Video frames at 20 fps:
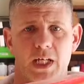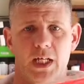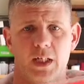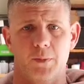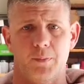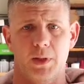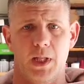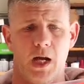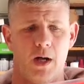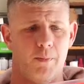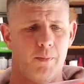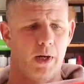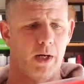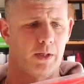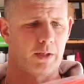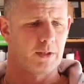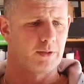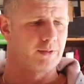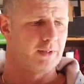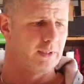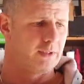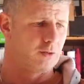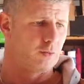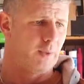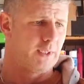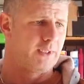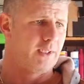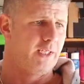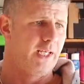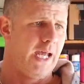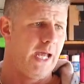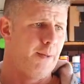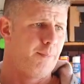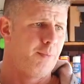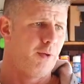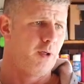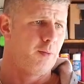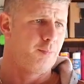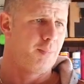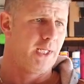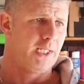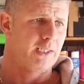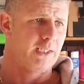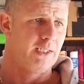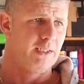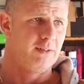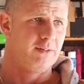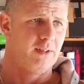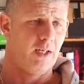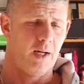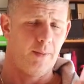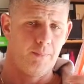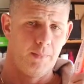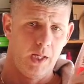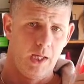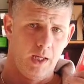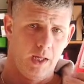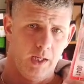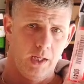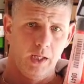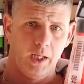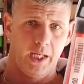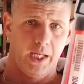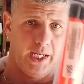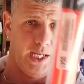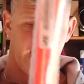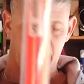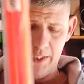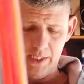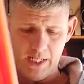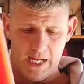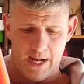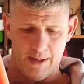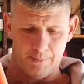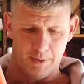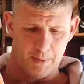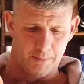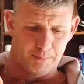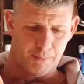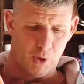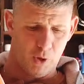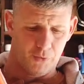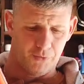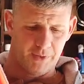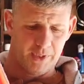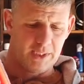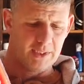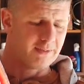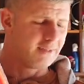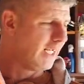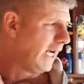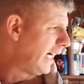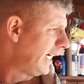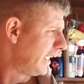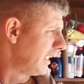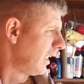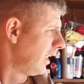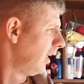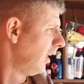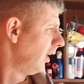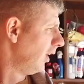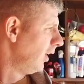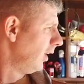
set of the plow markers. I just went to Napa and picked these up, and I'm going to bolt these on